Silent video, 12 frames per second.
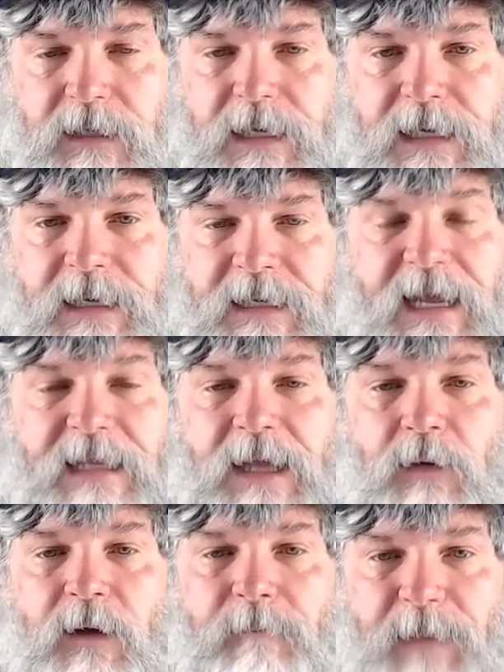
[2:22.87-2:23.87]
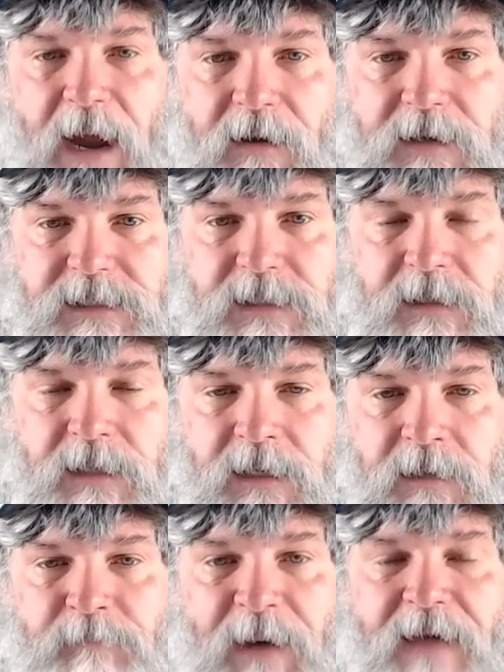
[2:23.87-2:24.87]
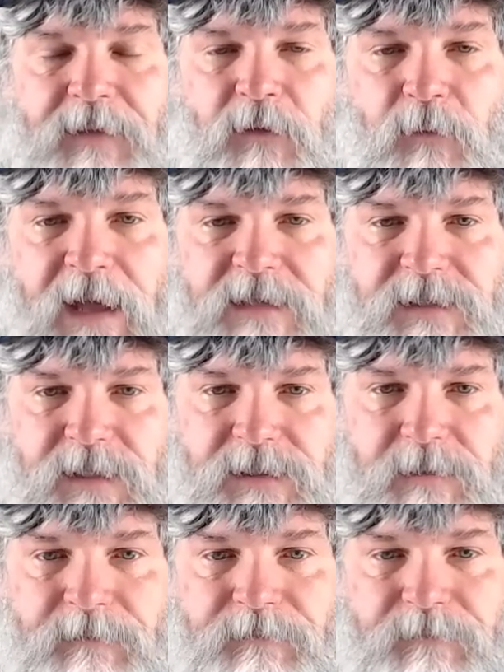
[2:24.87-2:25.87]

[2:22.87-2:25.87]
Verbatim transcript: Yet they were embarrassed by their racism.